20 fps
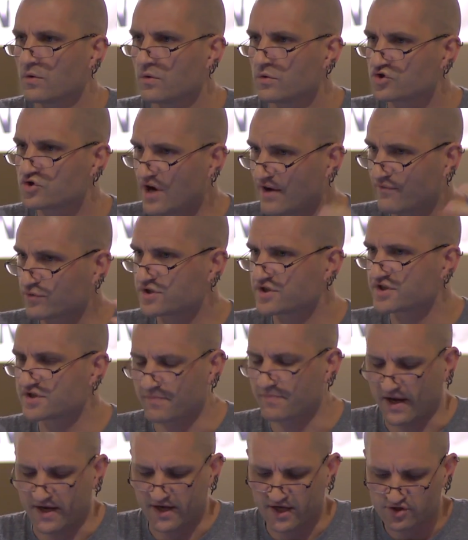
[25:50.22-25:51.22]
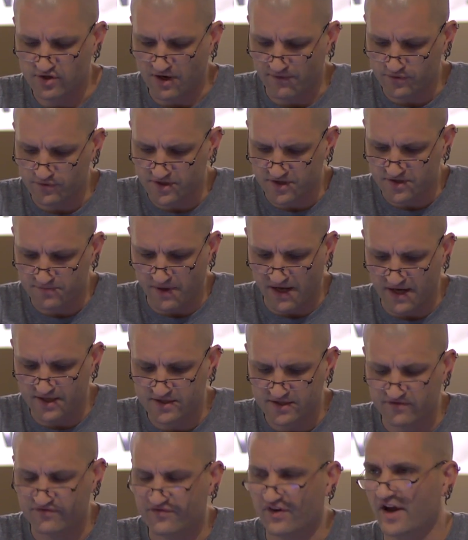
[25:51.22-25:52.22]
traveled to Spain. He traveled to Spain
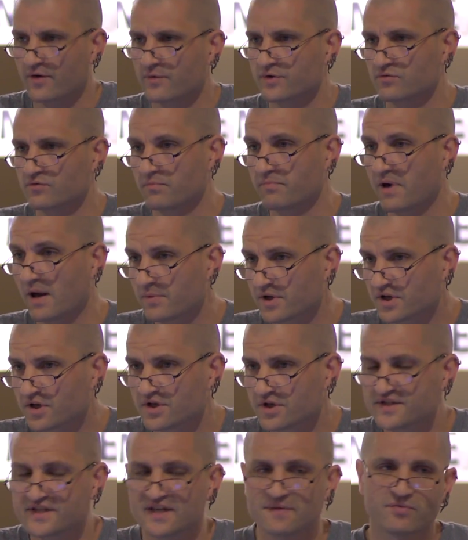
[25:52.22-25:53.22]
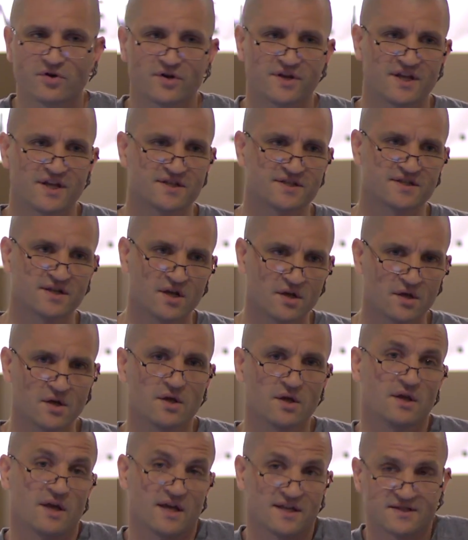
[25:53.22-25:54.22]
to fight with the Republicans. He put his
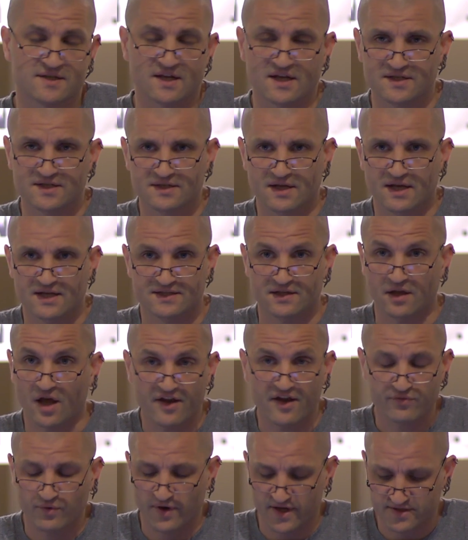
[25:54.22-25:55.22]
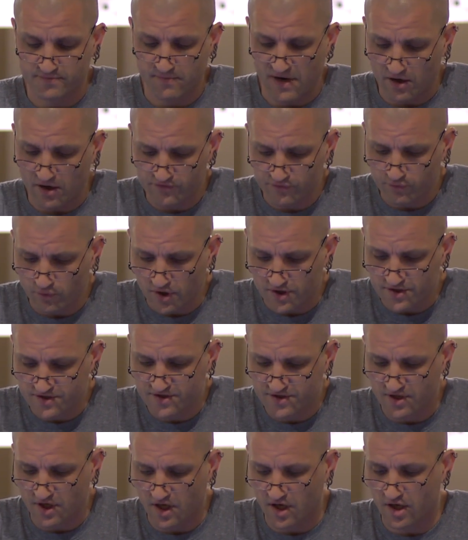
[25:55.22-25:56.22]
life where his mouth
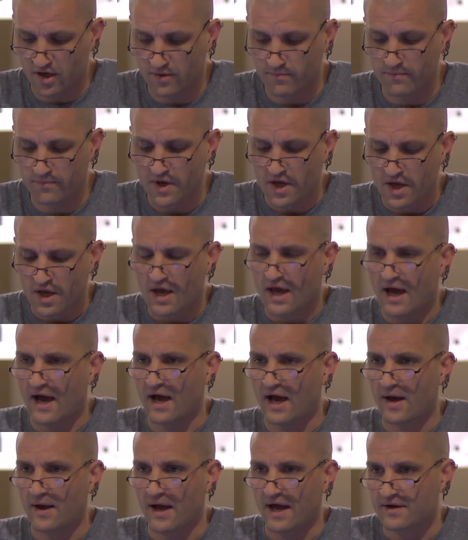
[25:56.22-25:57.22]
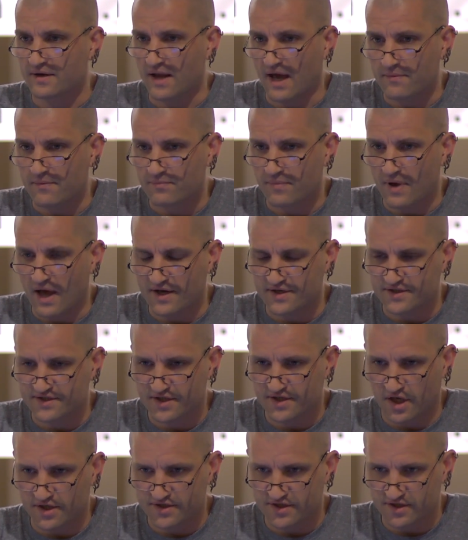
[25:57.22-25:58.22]
was, and
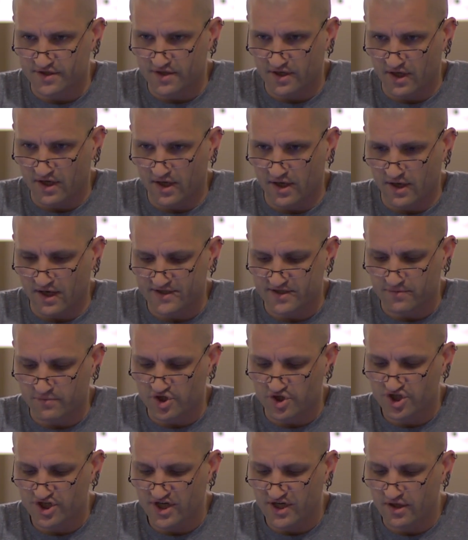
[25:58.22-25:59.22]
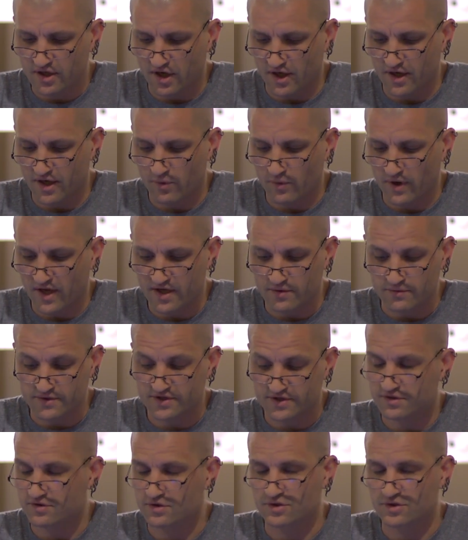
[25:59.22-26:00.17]
started as a machine gunner, where he was